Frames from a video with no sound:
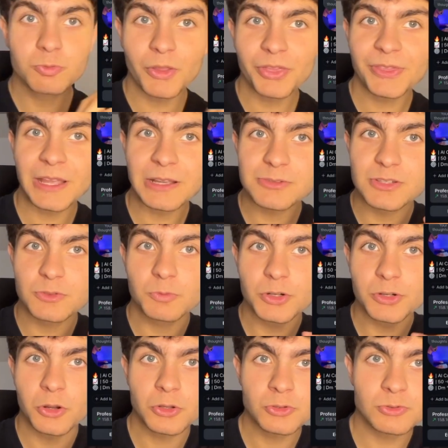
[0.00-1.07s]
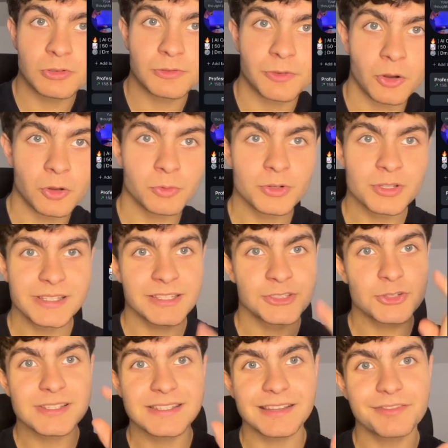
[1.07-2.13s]
1,100 followers in
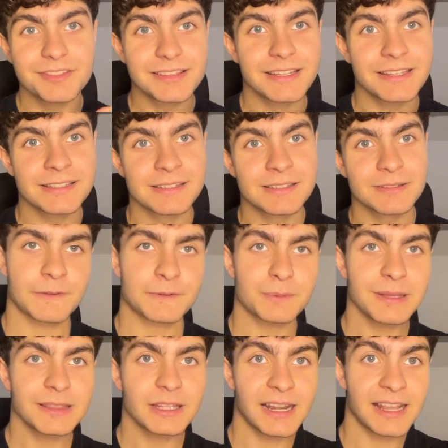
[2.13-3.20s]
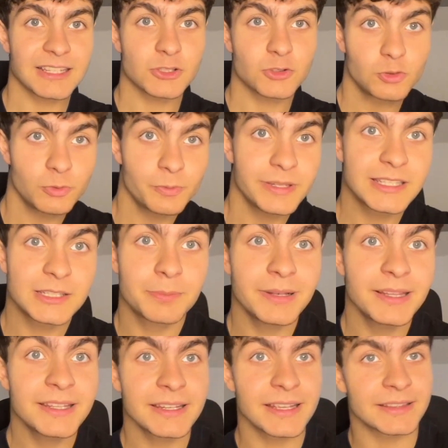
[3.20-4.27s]
just 7 days. I've spent the last 2 weeks
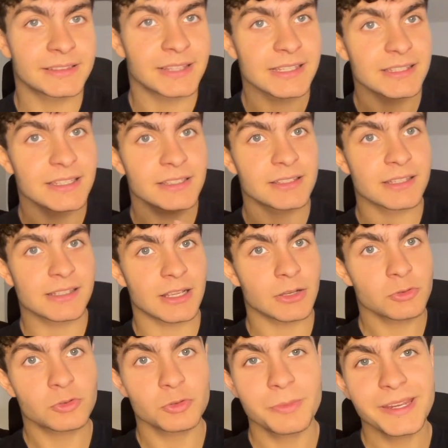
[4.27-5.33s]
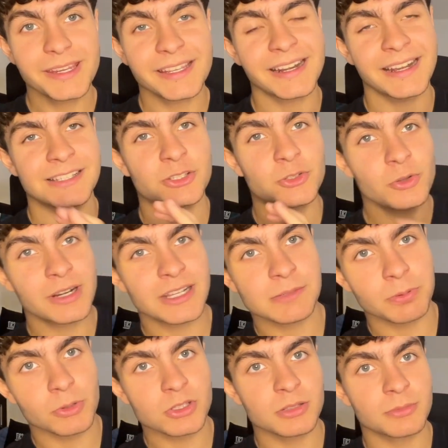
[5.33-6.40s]
building and testing this out to make it as good
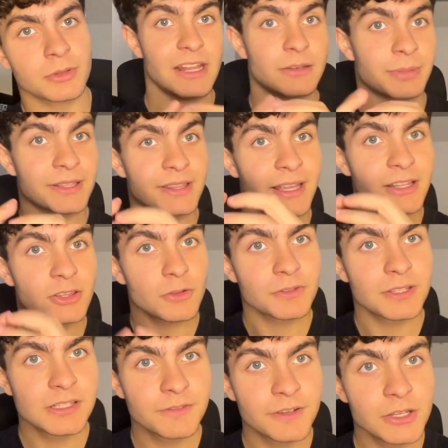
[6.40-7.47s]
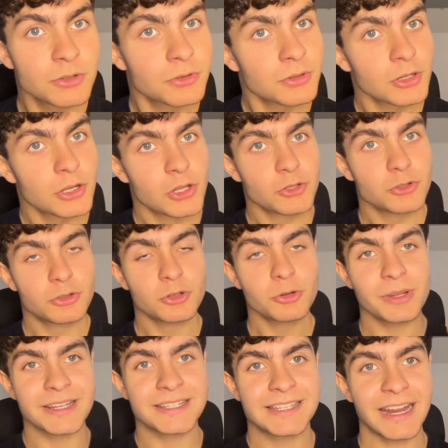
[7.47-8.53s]
as possible. And by the end of this video, you'll
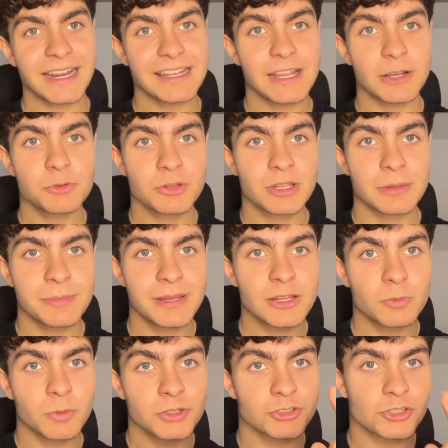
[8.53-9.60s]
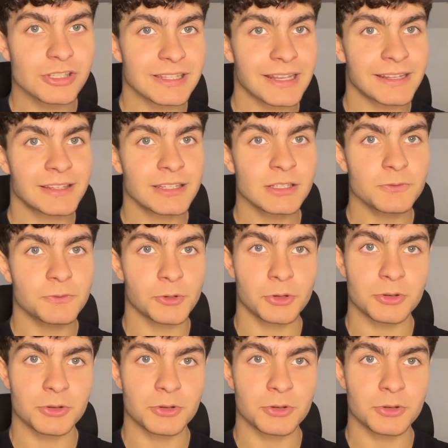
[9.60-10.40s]
know exactly how you can make one just like this for